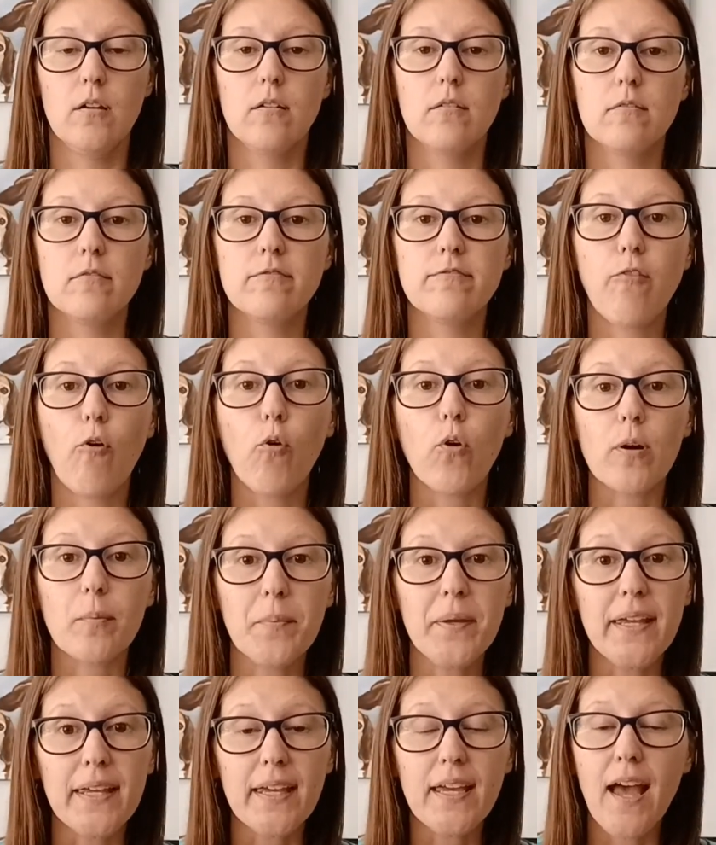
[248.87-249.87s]
For
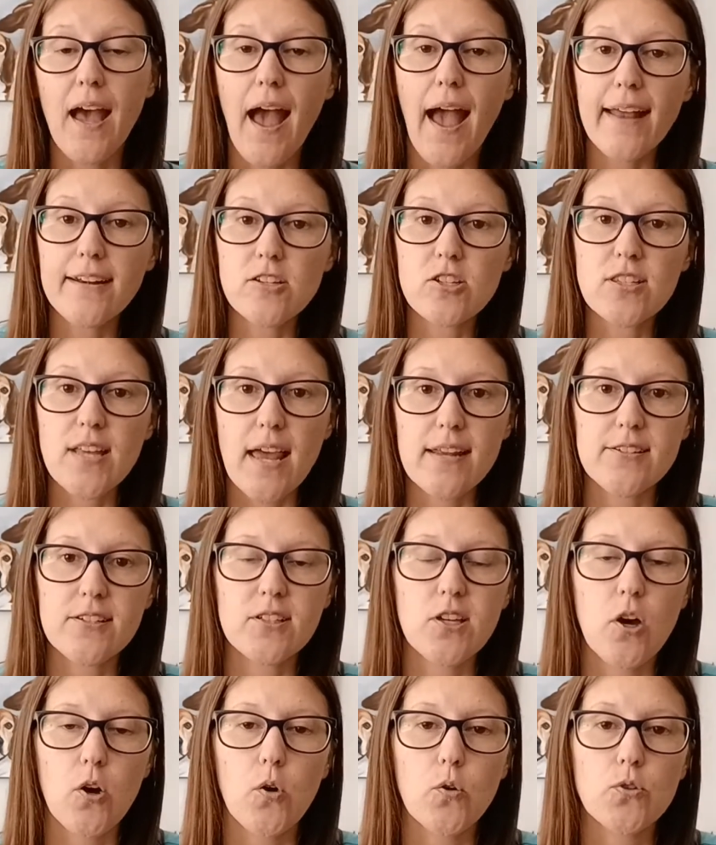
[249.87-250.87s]
me, I just had to
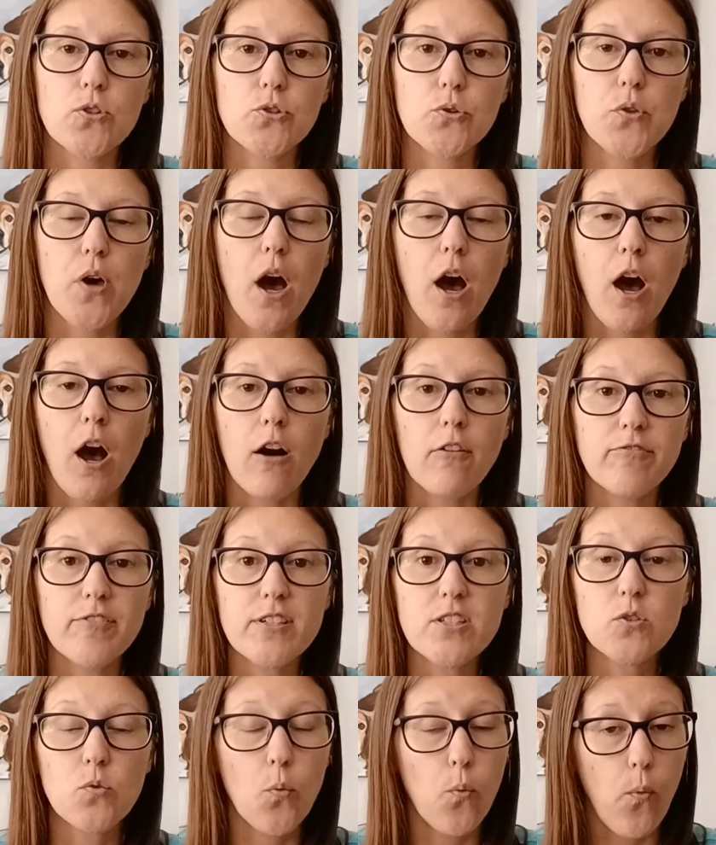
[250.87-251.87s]
go to the
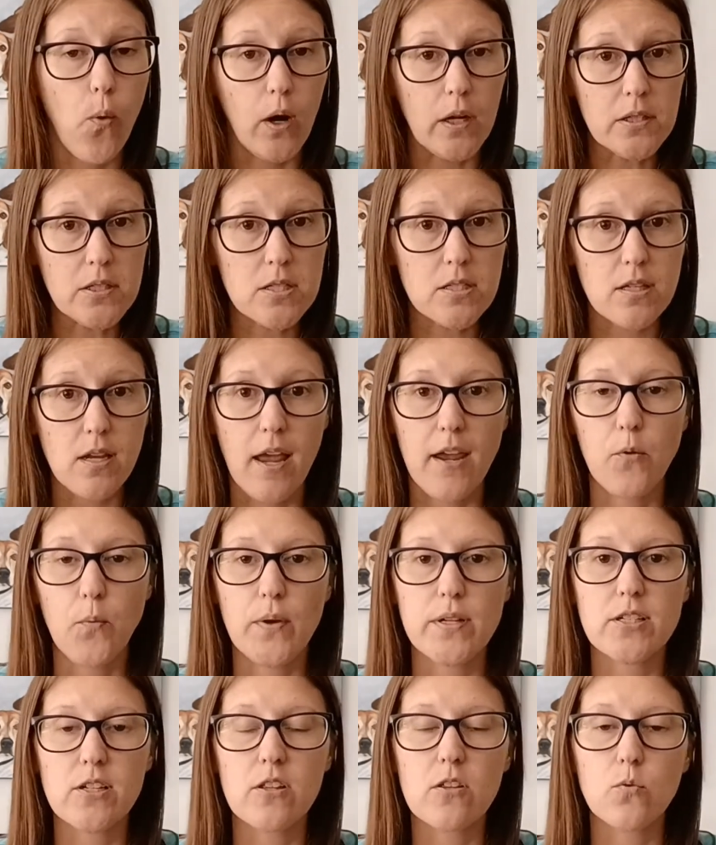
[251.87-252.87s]
office once. I
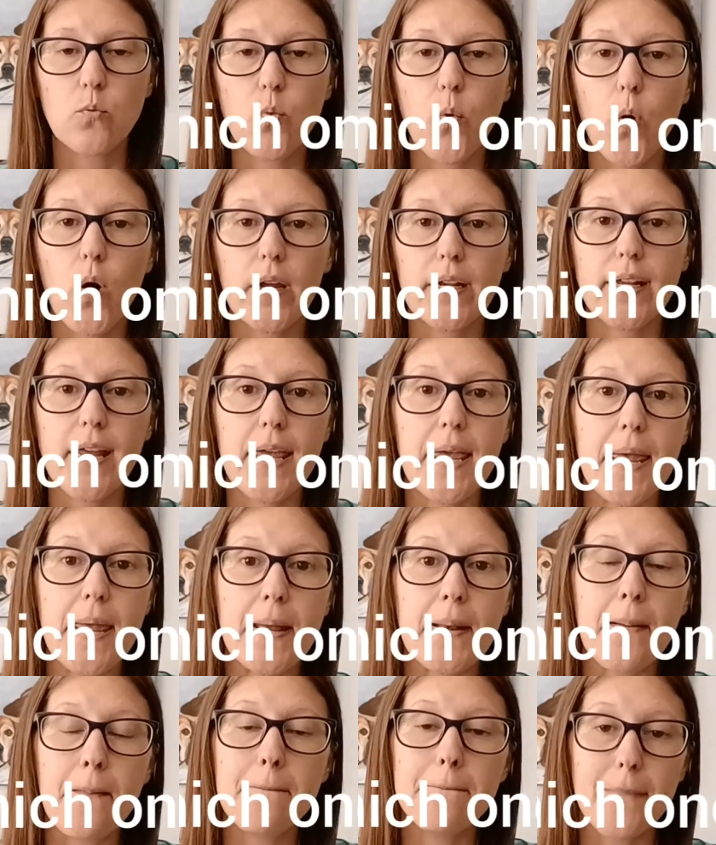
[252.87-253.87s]
went to the one
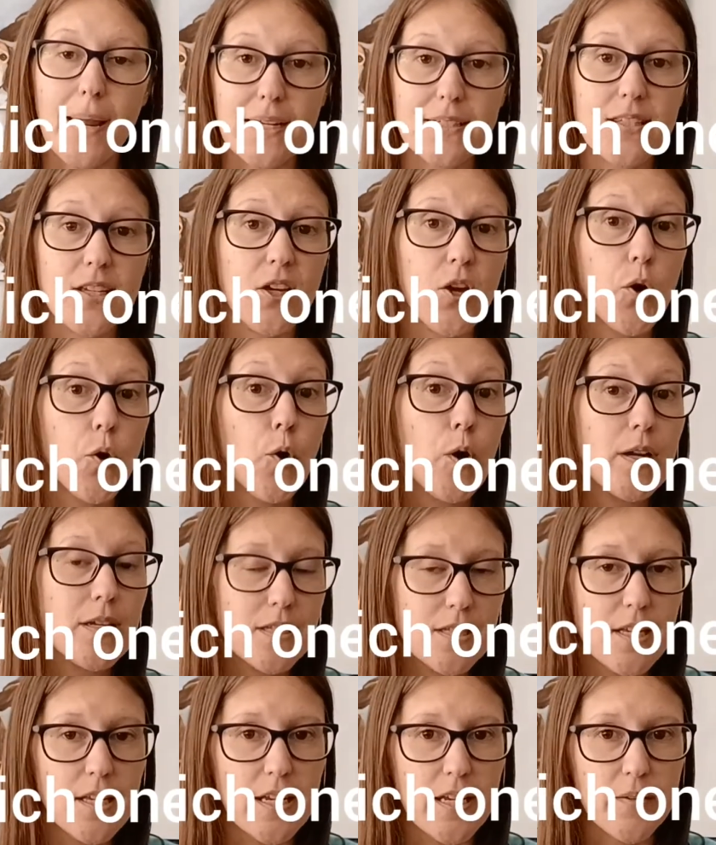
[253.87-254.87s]
in Mexico
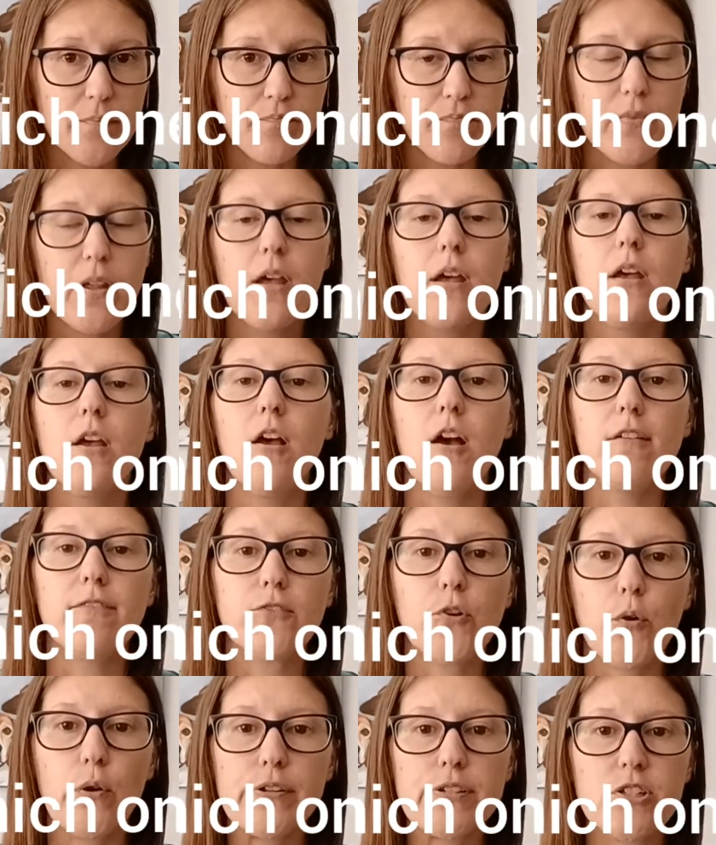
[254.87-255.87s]
City. Of
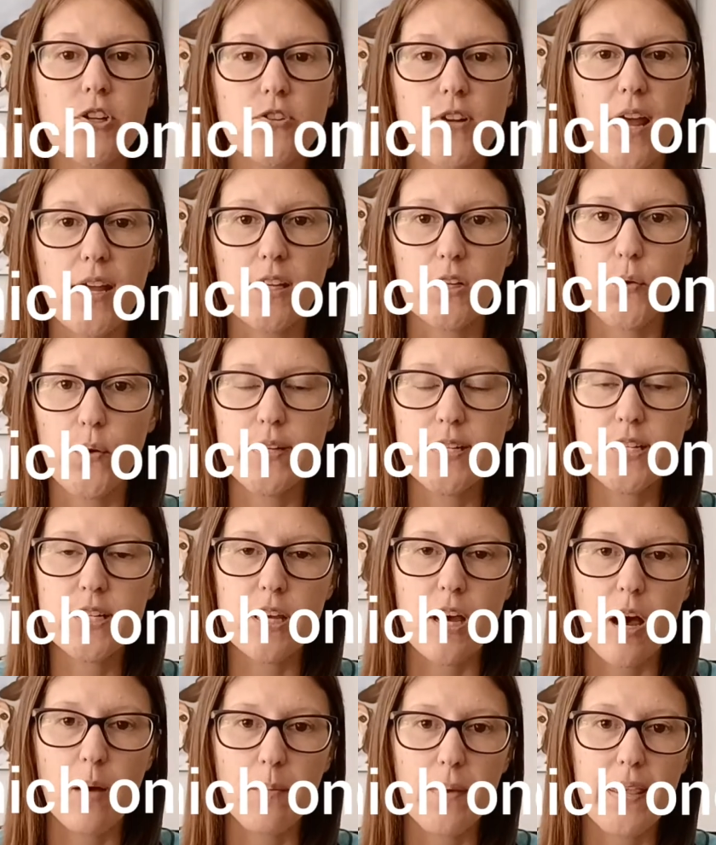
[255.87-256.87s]
course, you're not going to
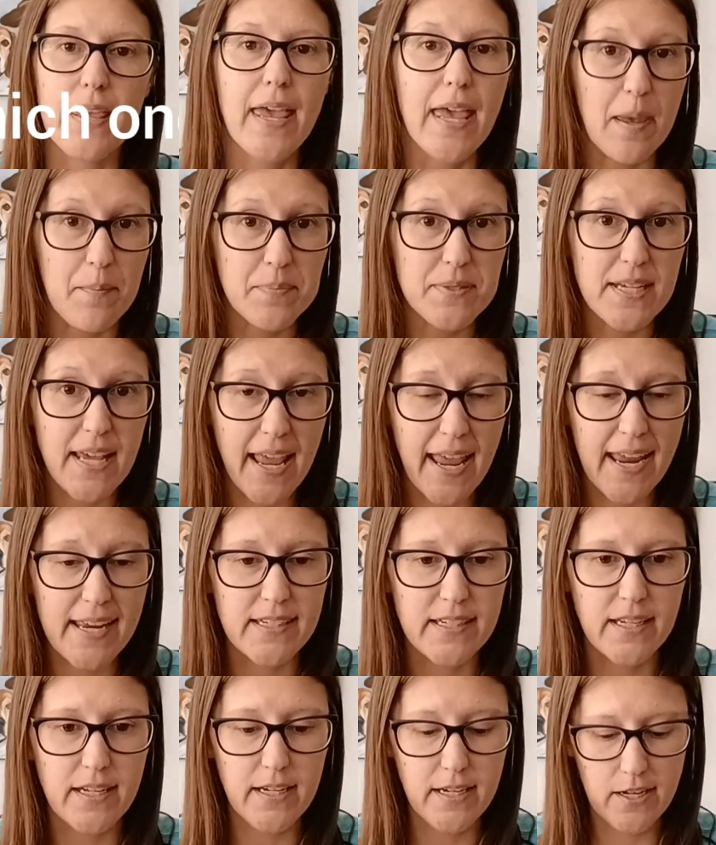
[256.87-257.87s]
come
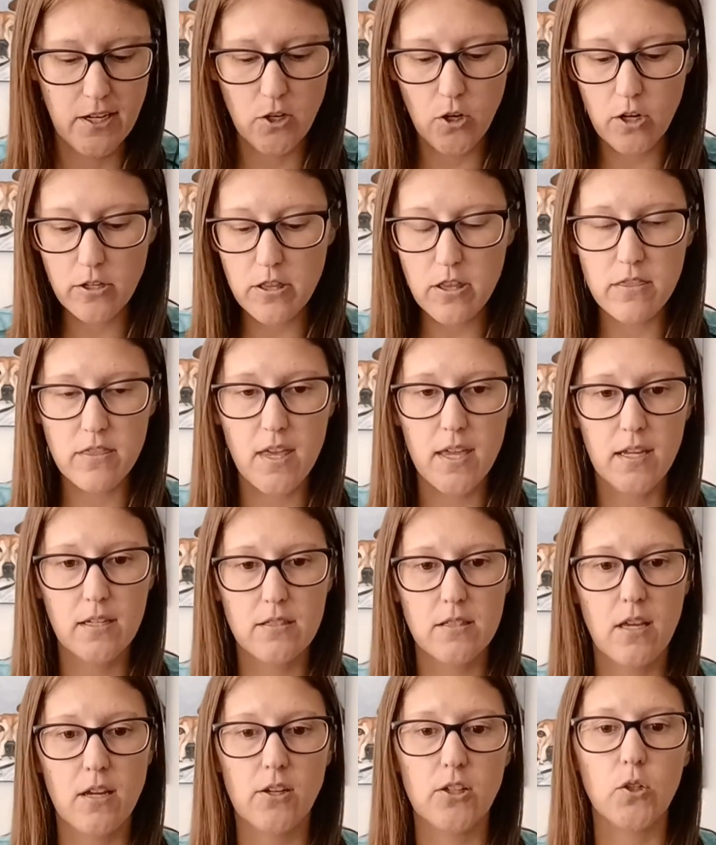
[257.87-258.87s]
empty-handed. Here are the
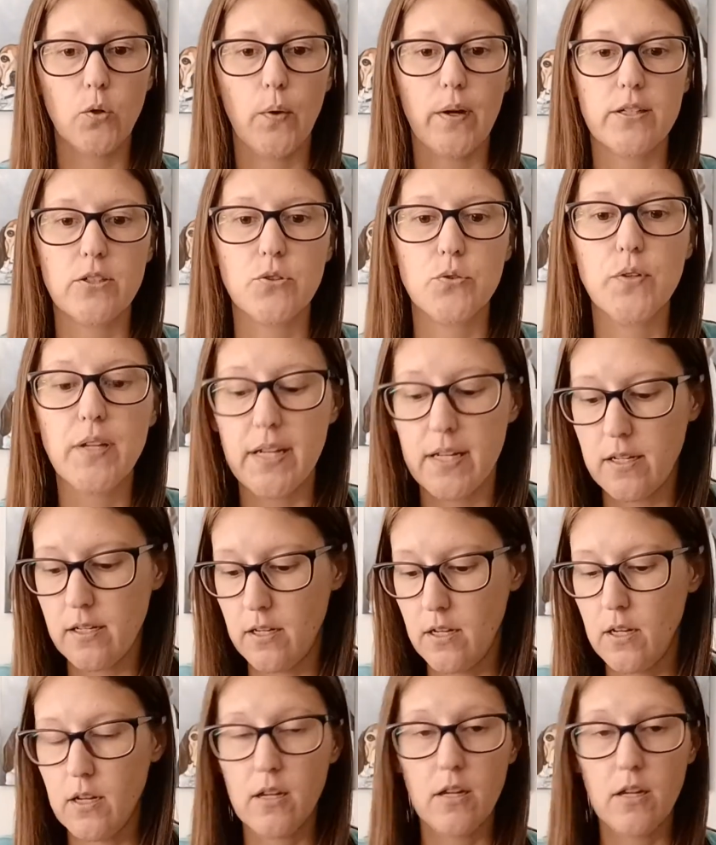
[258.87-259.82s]
things that you're going to need.